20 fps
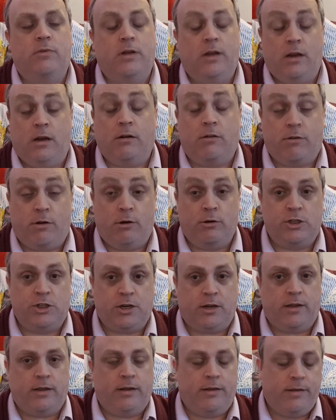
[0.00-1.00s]
in
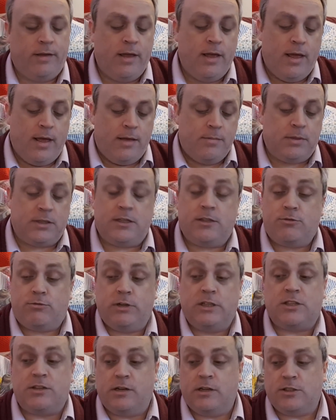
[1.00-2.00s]
crochet, but it's
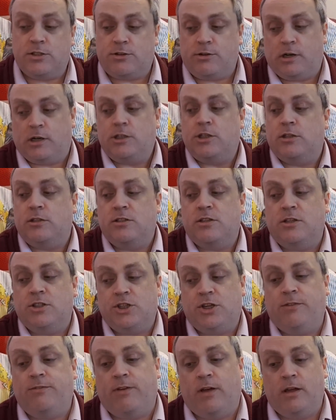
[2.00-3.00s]
written instructions, and
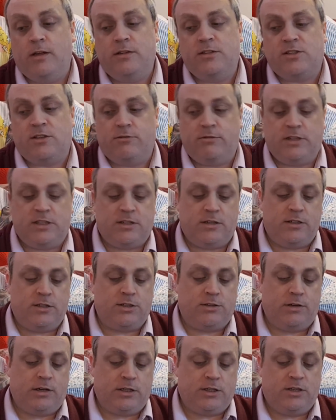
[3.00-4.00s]
she finds the written
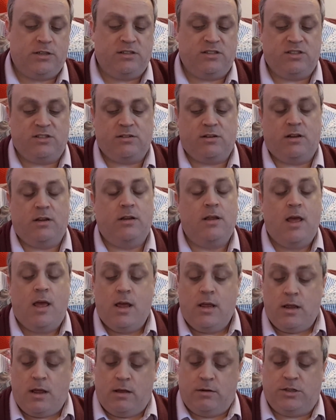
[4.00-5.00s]
instructions.
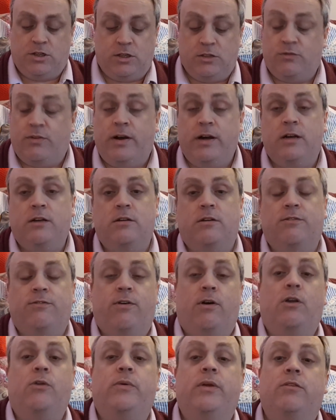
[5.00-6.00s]
She's very good at
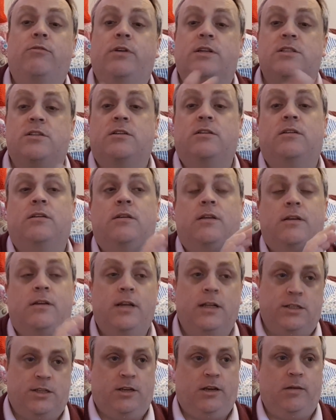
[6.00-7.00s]
following written
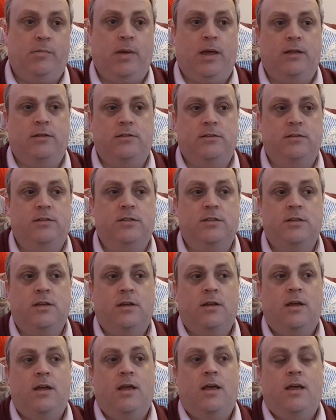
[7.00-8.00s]
knitting patterns,
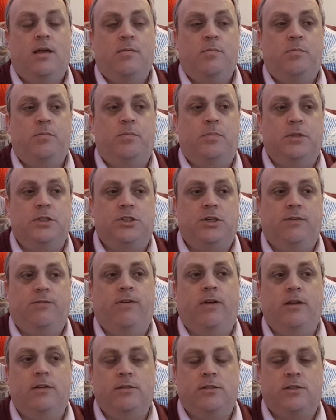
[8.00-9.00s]
but she
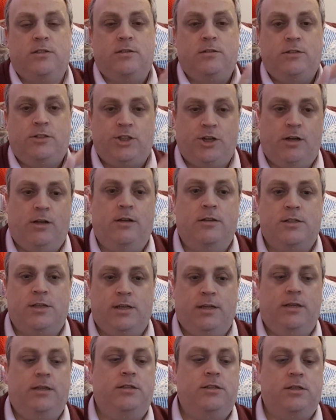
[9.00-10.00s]
finds charts
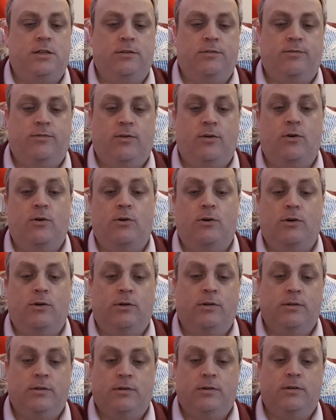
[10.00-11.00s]
easier
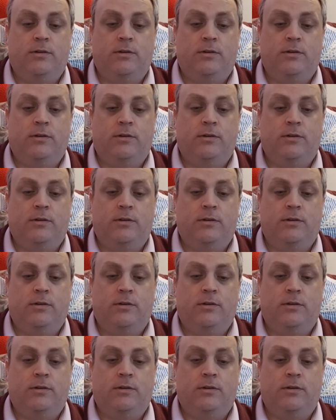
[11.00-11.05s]
for